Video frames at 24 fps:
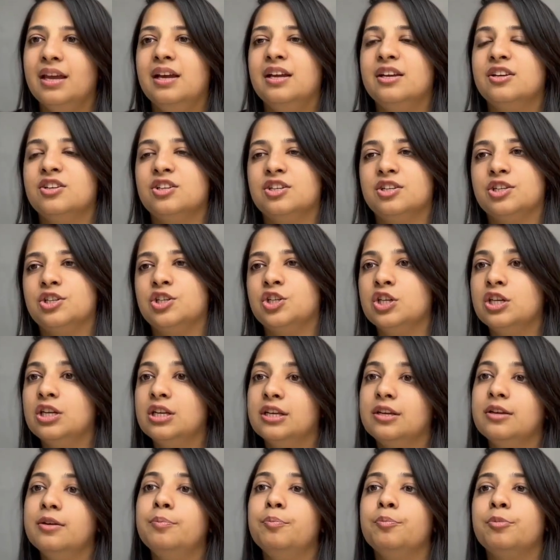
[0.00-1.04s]

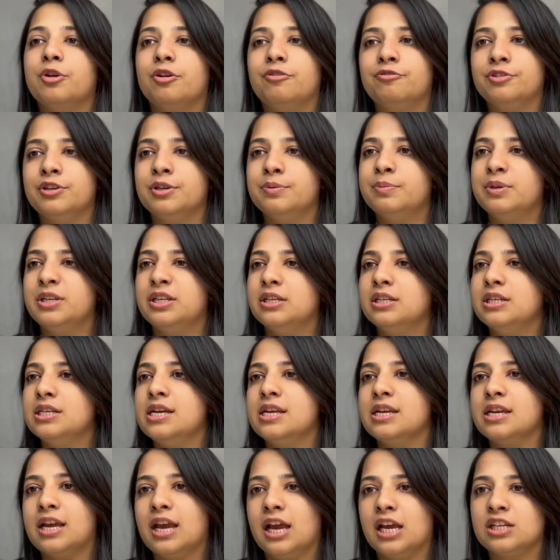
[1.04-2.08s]
Traditionally, profitability
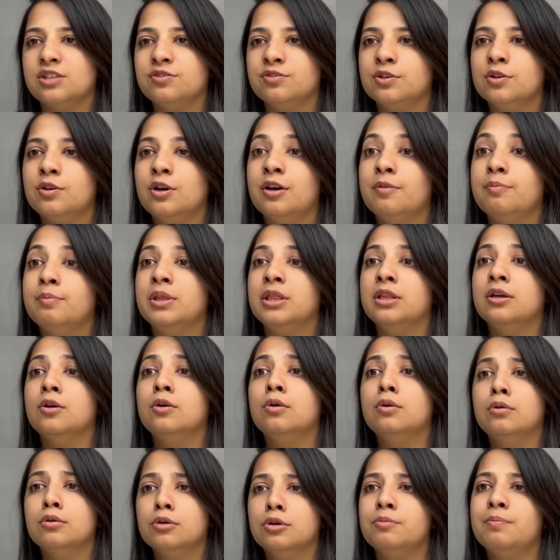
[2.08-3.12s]
and cash flow have been the
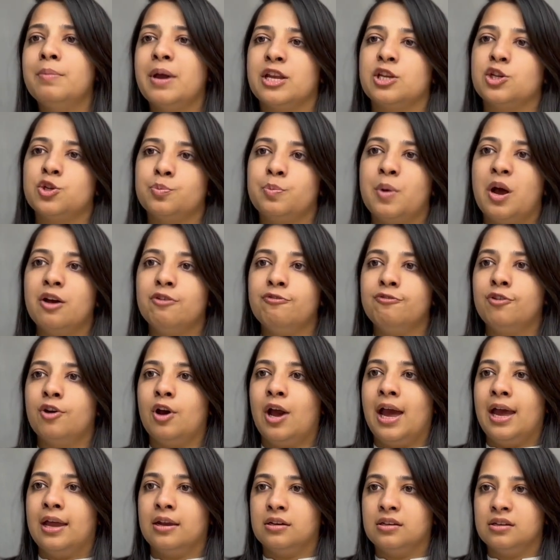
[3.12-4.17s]
go-to benchmark for
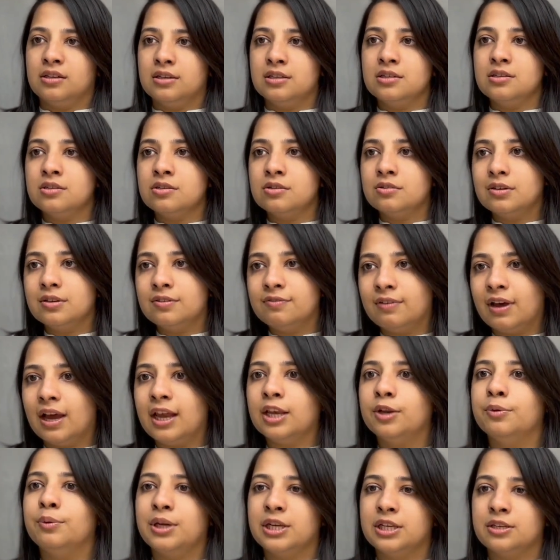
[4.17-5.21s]
analysts to
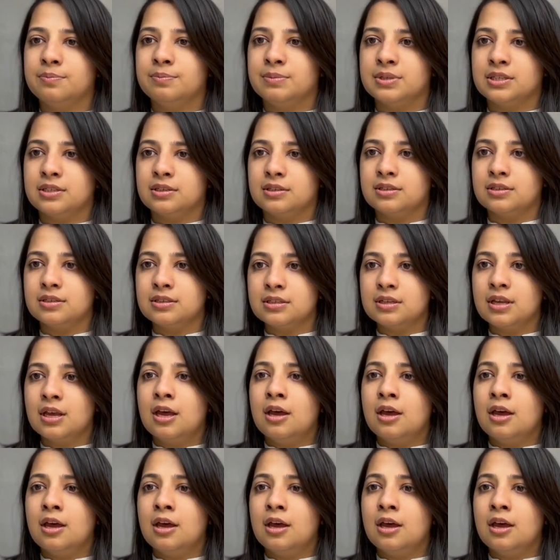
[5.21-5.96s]
evaluate a business.